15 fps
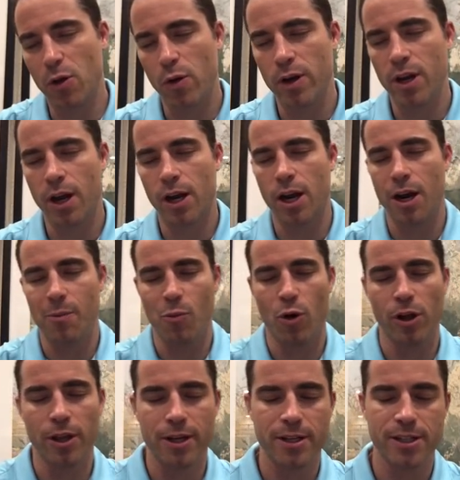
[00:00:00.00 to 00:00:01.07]
Bitcoin.com
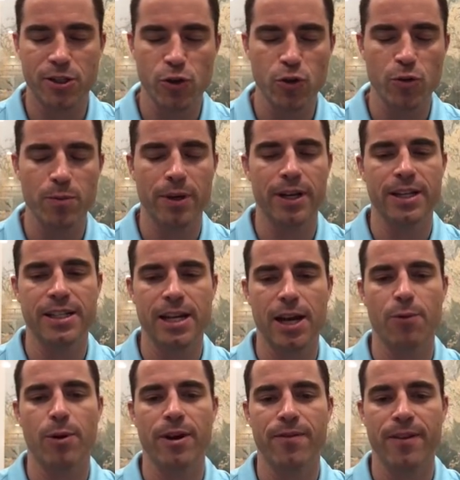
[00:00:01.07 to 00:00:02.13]
wallet soon, but it's
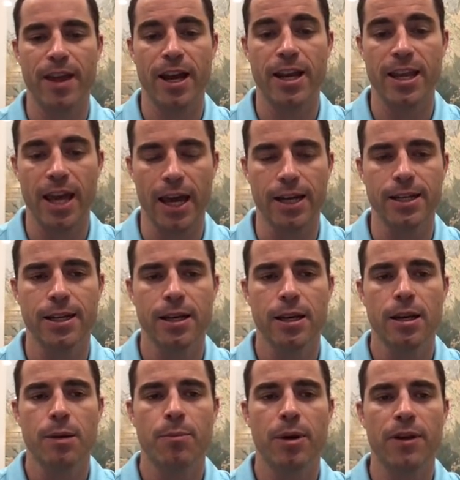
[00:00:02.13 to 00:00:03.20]
not ready for that yet.
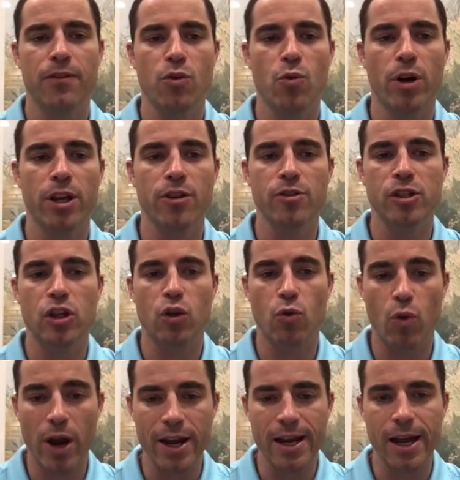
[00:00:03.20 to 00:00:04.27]
But if you want to use it
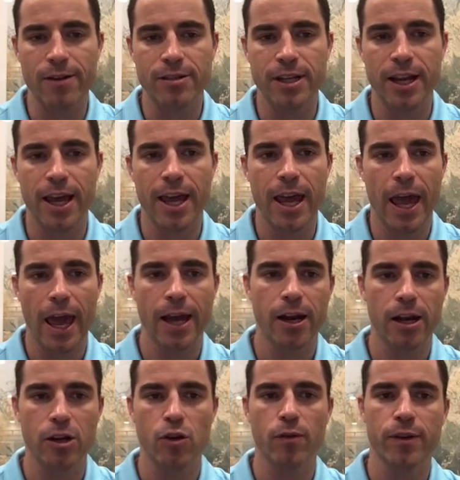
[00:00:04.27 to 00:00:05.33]
right now today, head
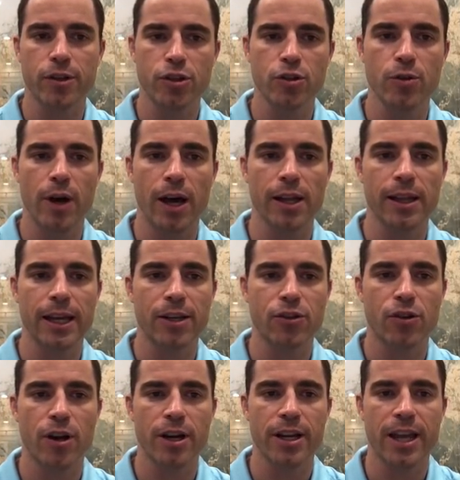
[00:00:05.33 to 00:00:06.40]
on over to
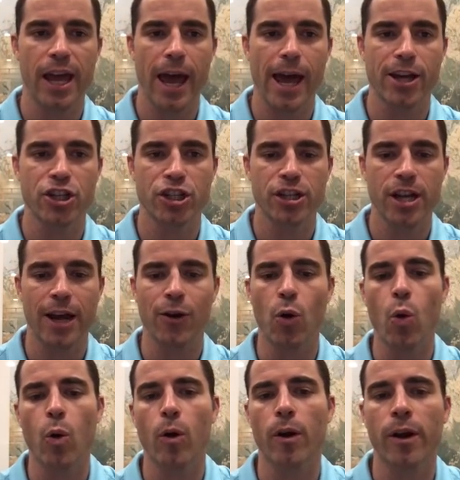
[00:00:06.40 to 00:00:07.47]

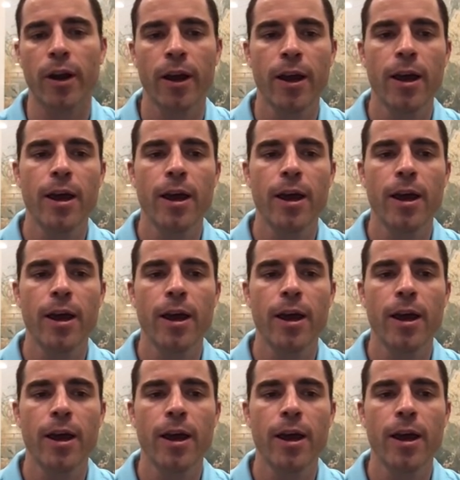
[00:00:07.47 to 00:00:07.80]
electroncash.org.